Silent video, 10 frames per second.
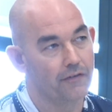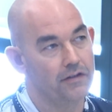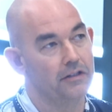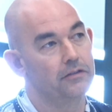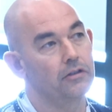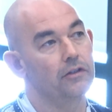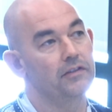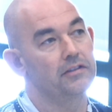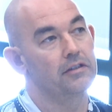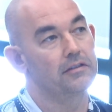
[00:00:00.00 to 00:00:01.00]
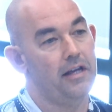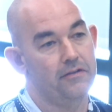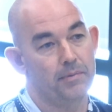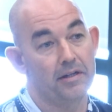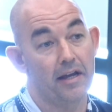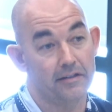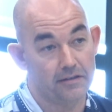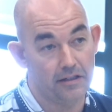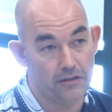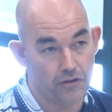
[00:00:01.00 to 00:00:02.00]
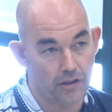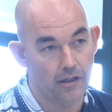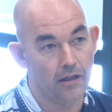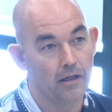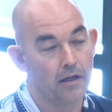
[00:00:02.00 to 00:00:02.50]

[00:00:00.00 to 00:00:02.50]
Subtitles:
of these services has been STG.